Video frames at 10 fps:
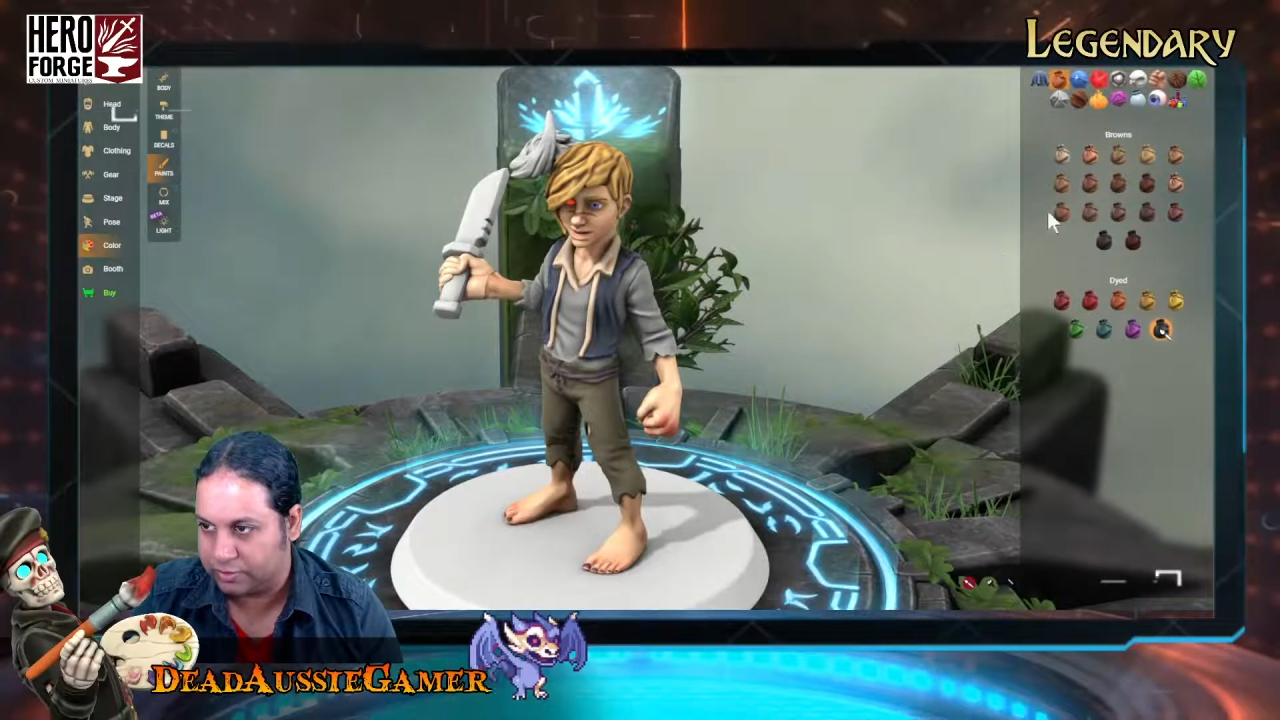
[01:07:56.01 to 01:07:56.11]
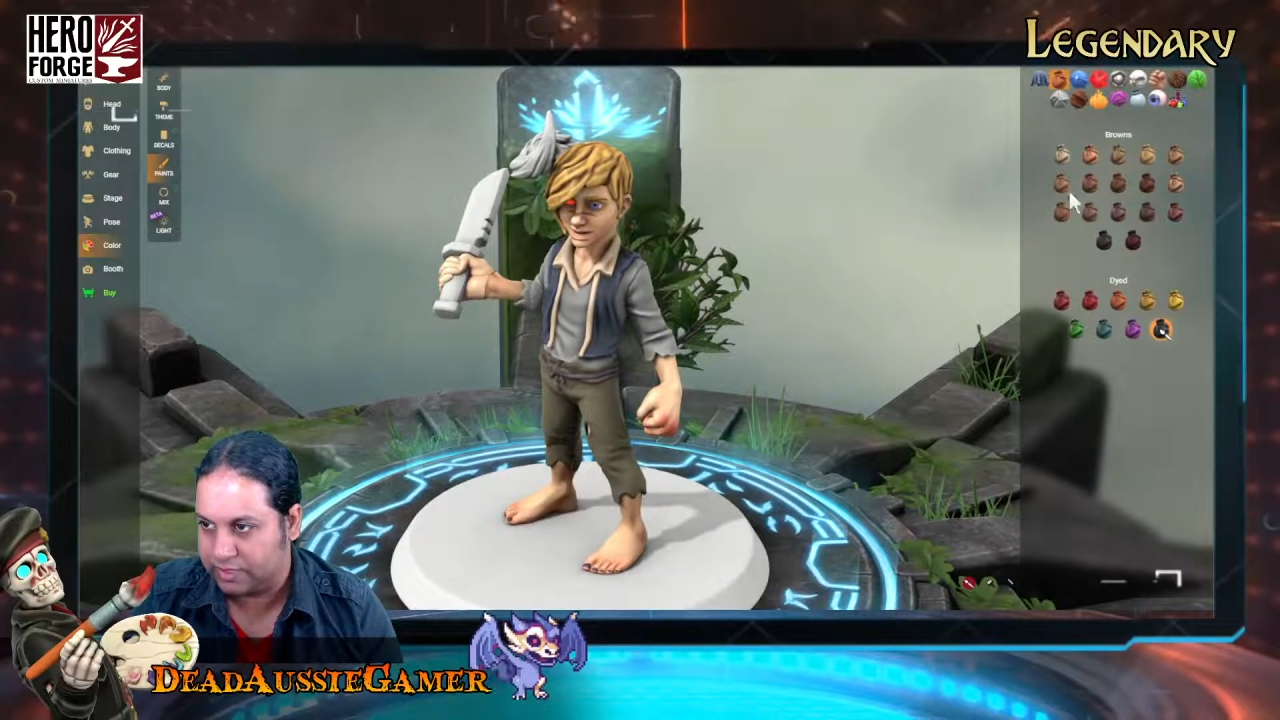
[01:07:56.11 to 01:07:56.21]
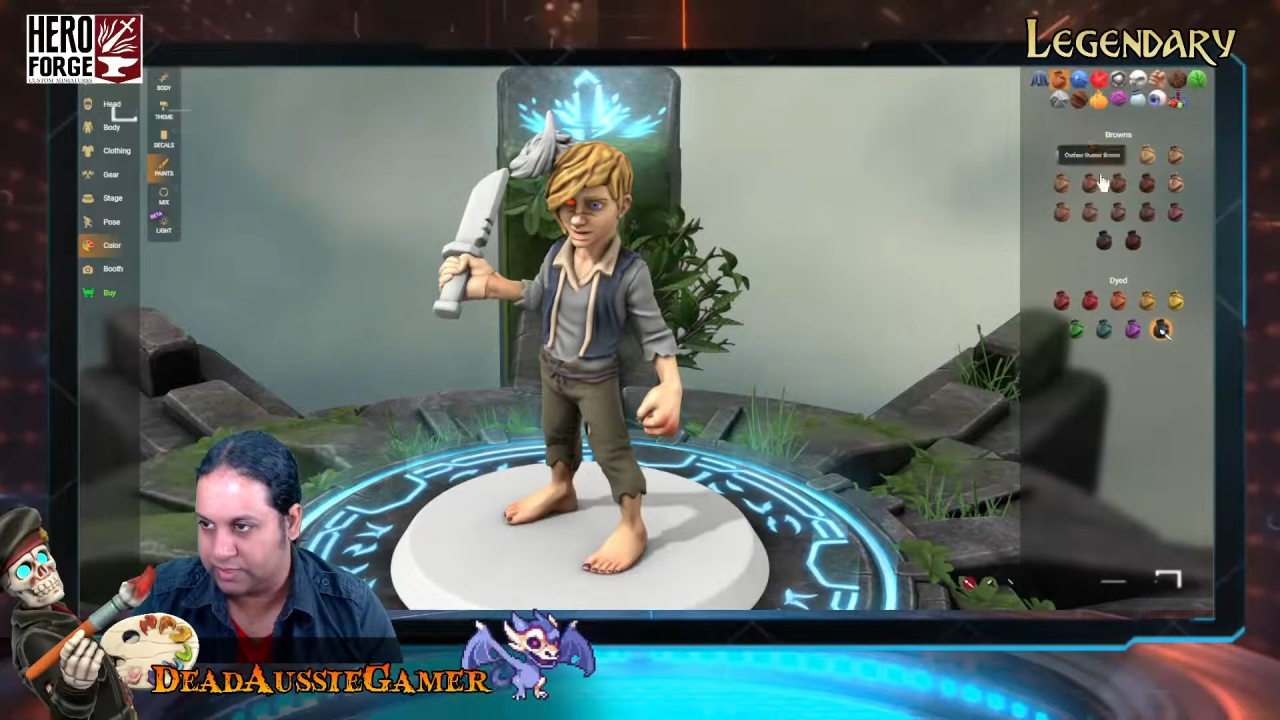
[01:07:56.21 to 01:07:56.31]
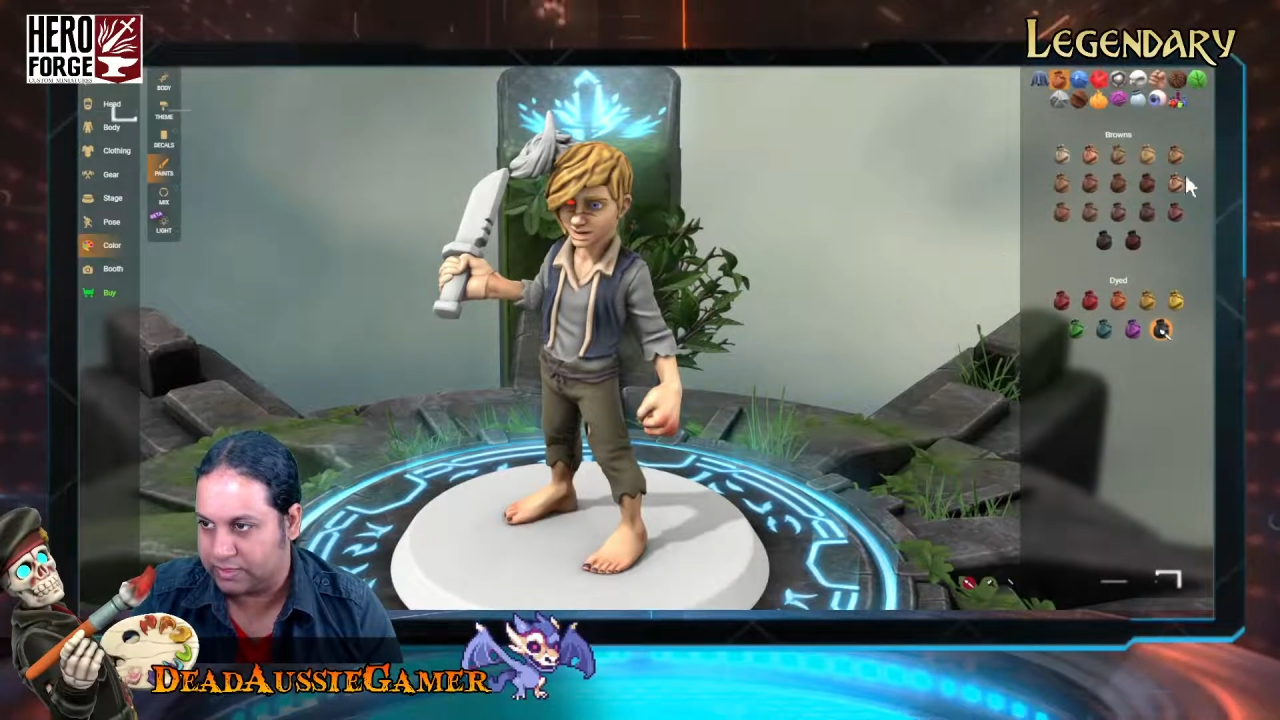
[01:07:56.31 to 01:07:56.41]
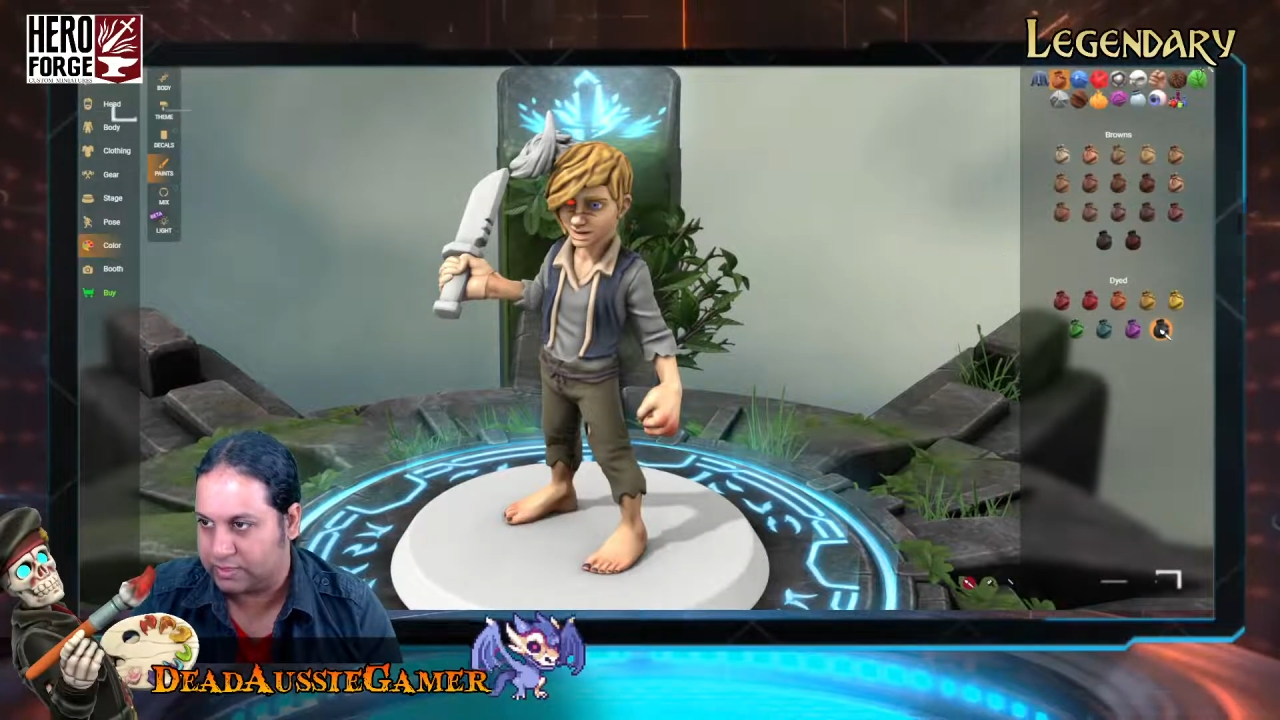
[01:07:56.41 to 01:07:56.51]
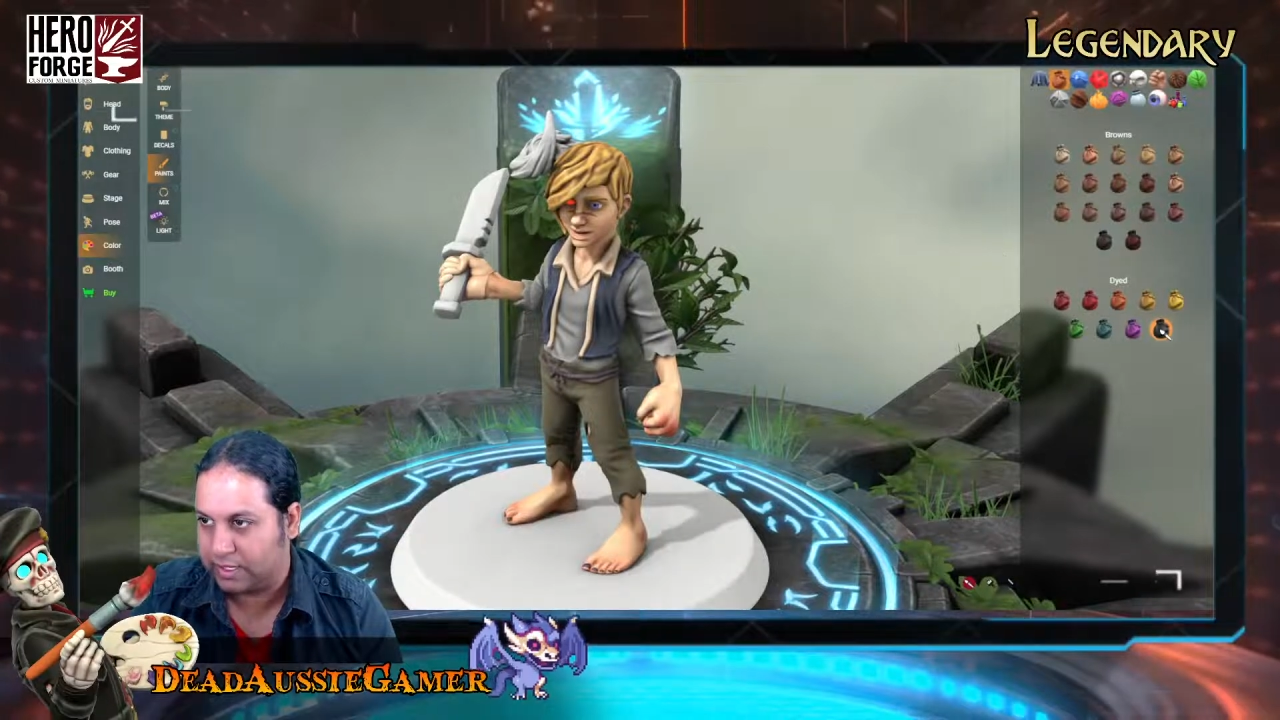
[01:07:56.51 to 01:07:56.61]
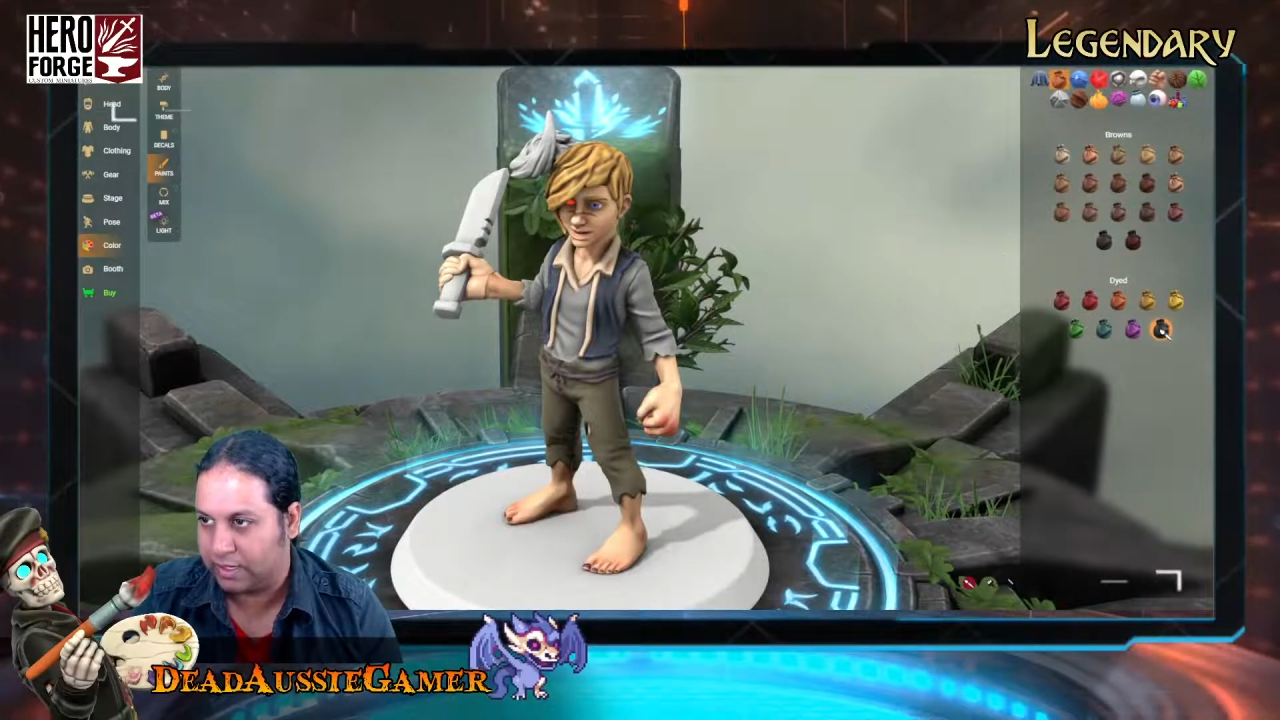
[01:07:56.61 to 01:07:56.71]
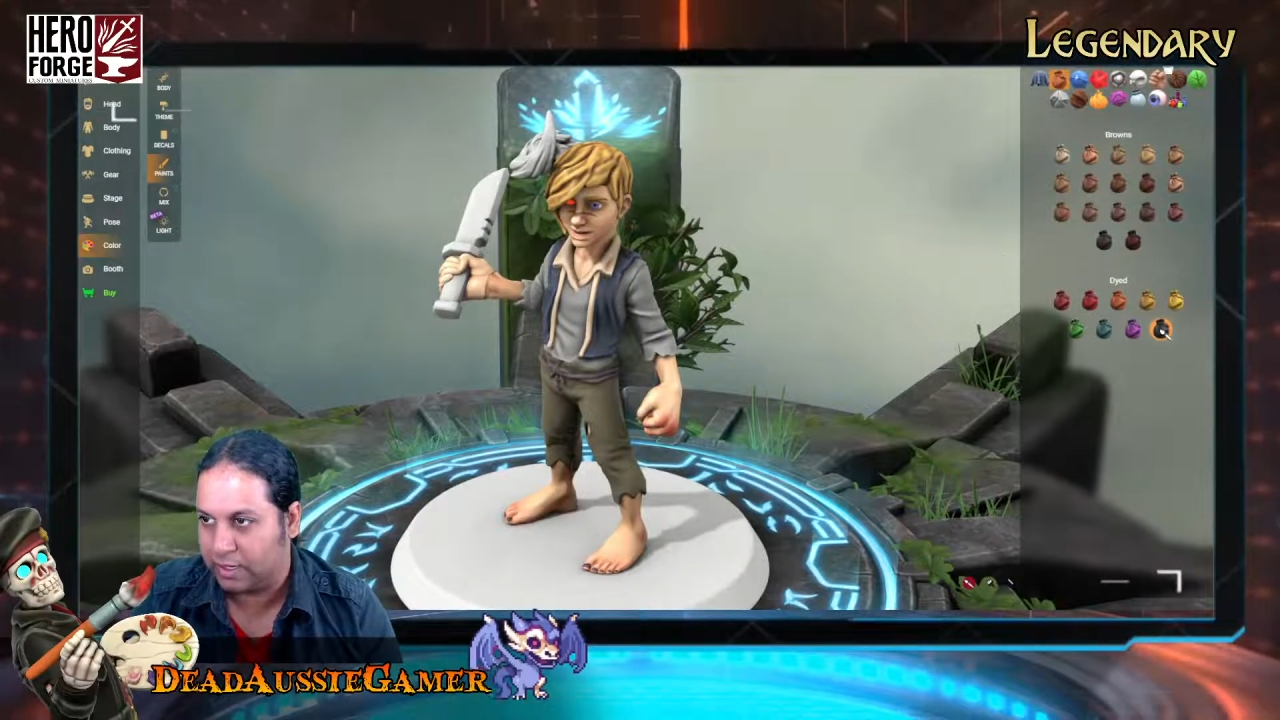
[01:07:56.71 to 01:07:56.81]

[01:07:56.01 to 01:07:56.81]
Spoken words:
minis that